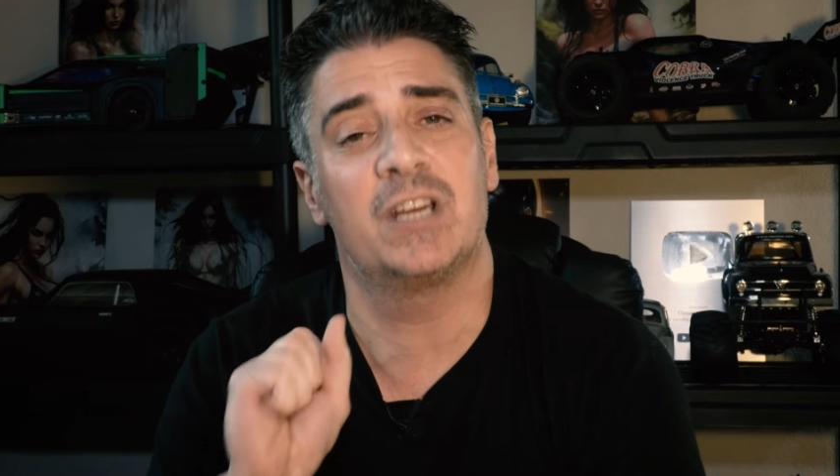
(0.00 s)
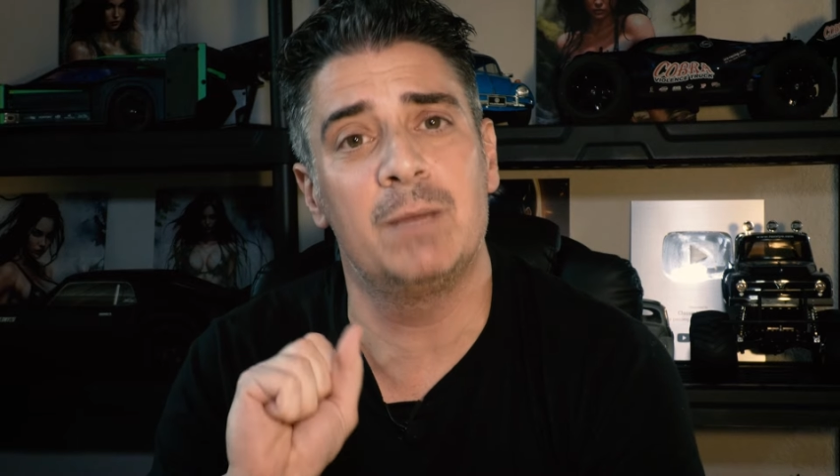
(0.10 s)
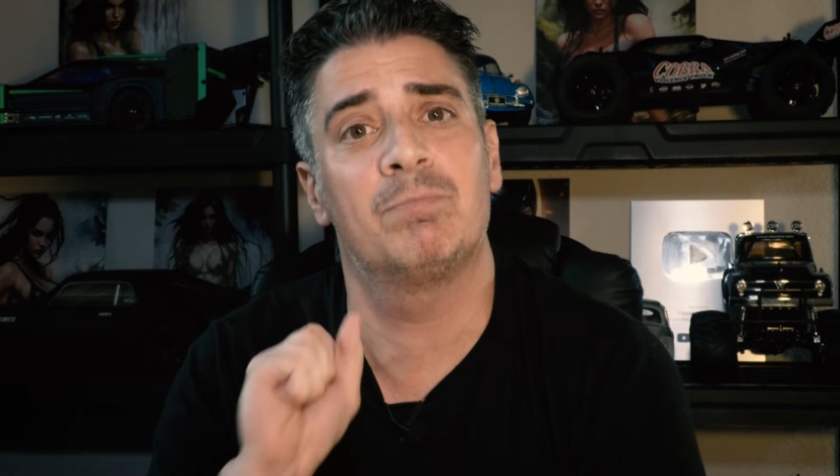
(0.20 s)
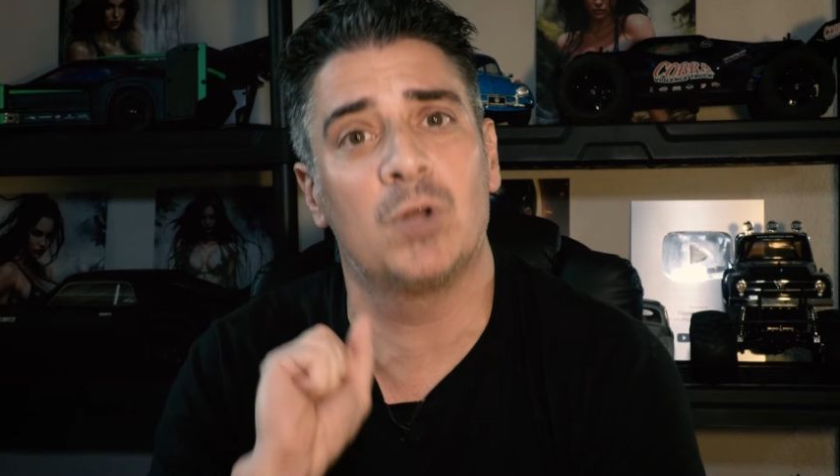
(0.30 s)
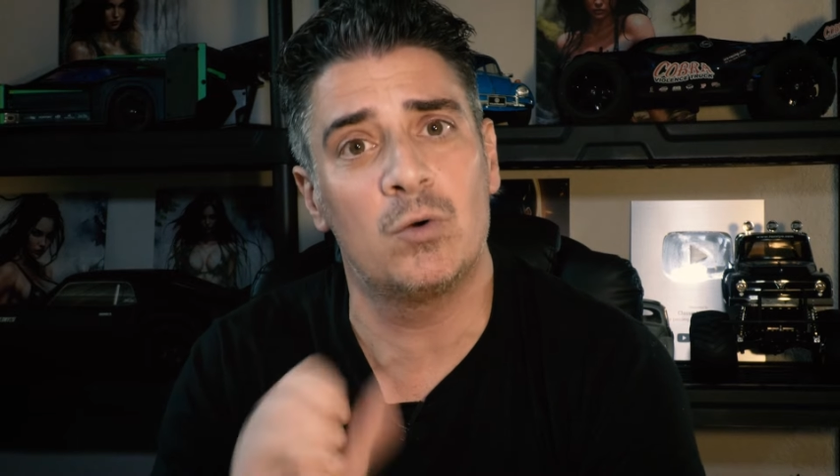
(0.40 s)

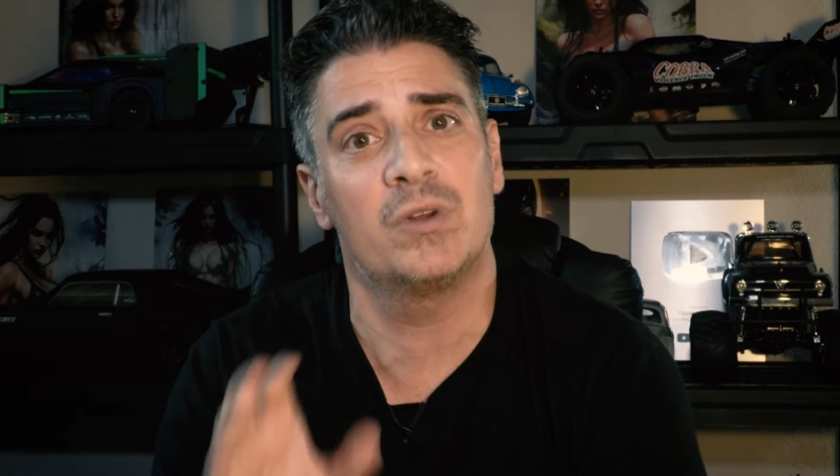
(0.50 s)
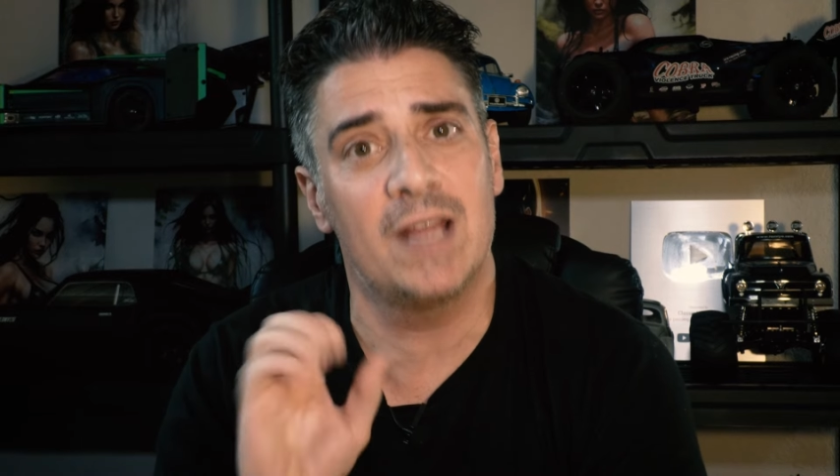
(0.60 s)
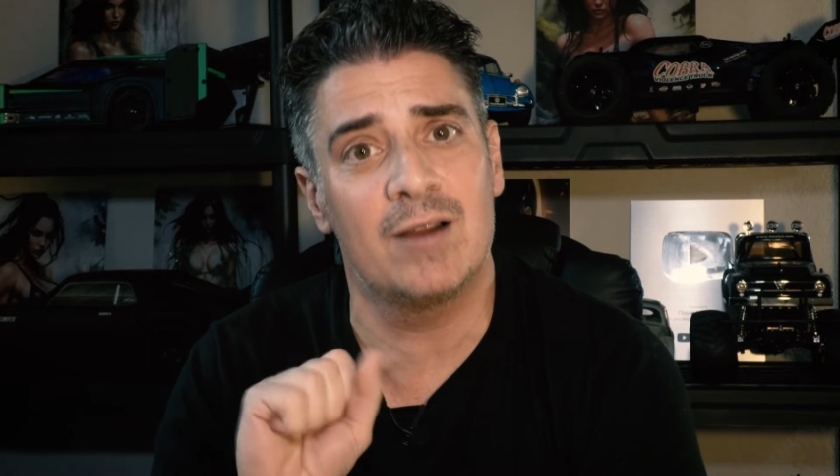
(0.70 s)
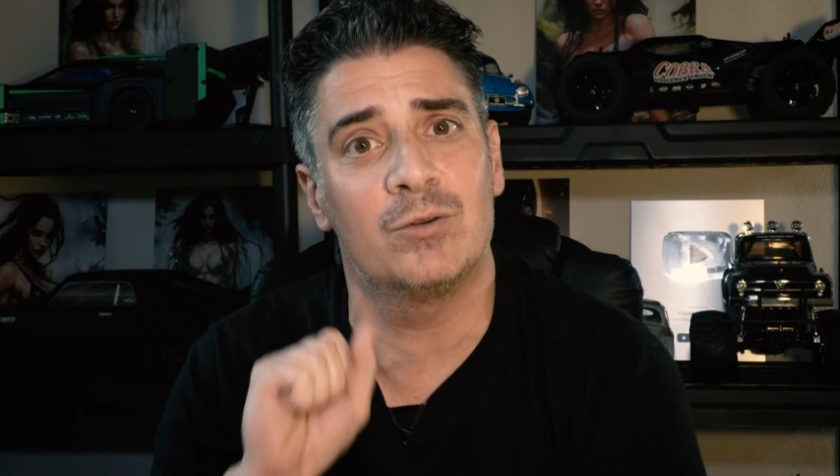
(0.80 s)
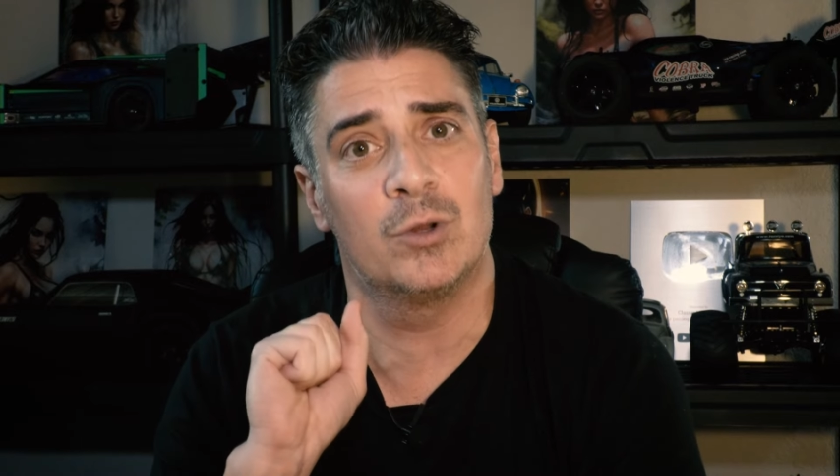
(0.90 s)
Keep blowing
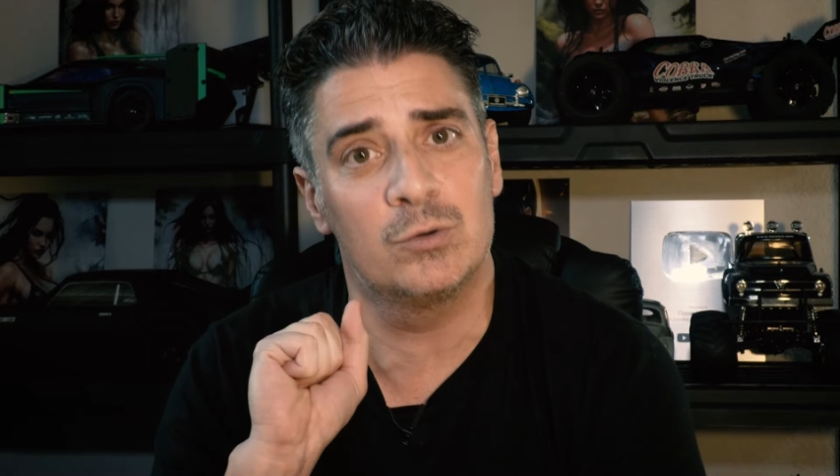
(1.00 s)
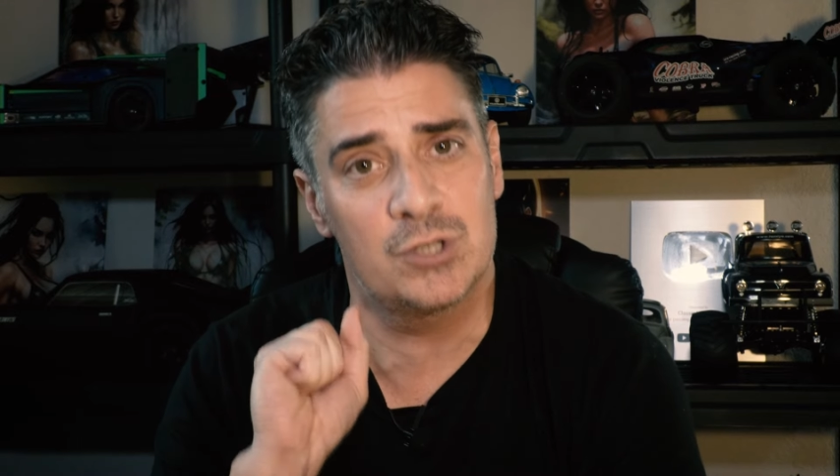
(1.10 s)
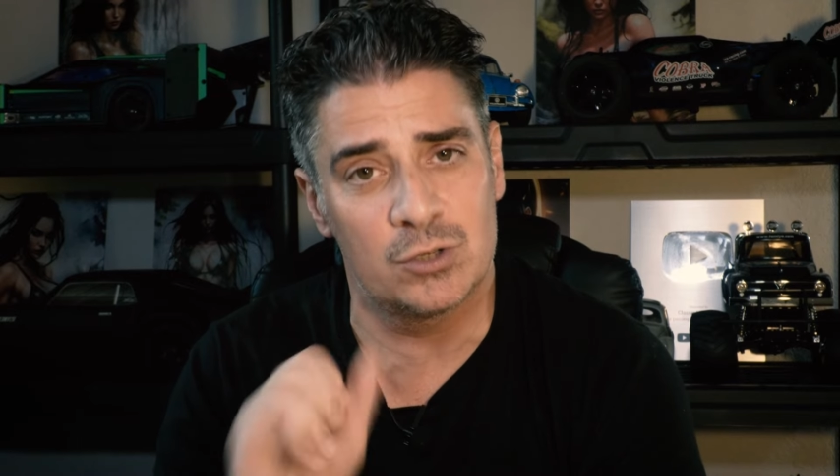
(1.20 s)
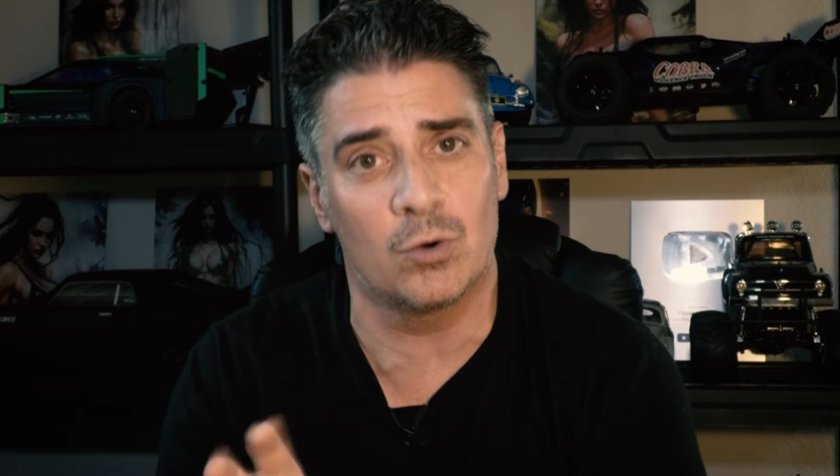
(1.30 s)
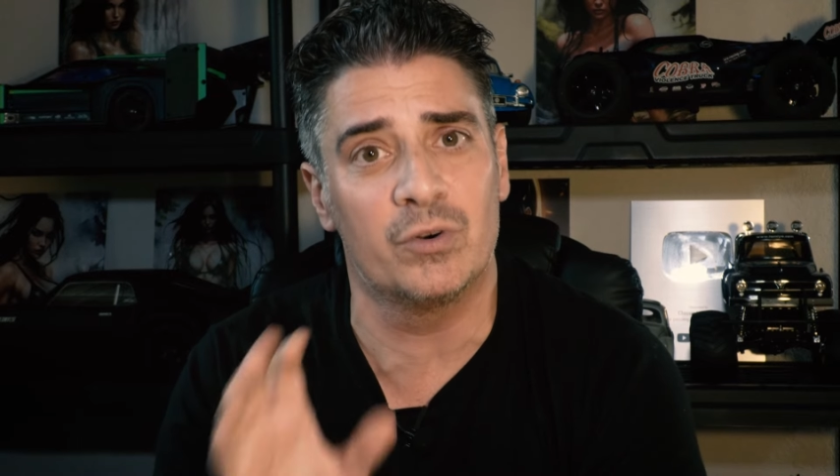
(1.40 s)
out those
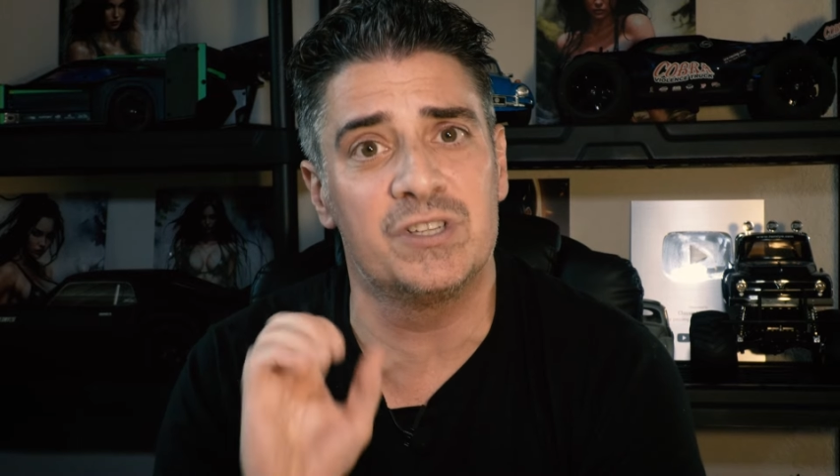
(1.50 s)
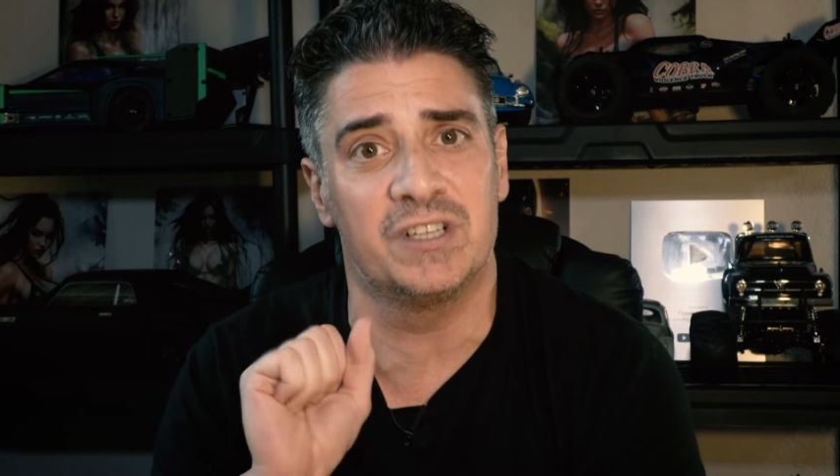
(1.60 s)
stories